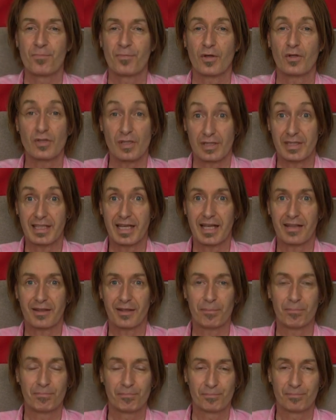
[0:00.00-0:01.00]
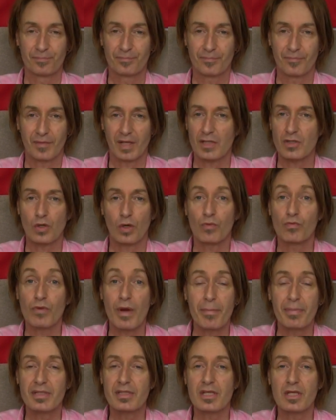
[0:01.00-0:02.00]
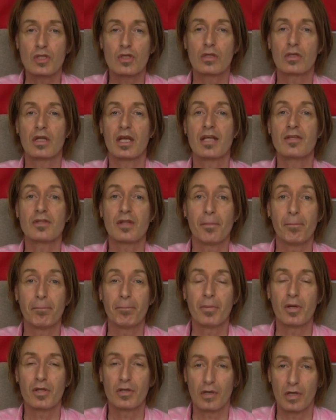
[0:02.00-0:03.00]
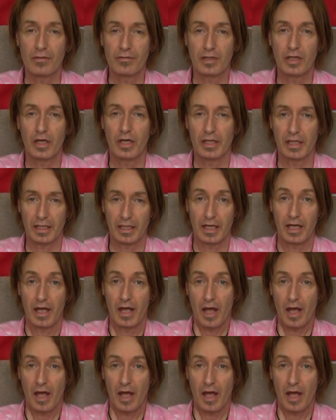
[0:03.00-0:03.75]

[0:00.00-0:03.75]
until you get them. That's what repetition is, the mother of learning.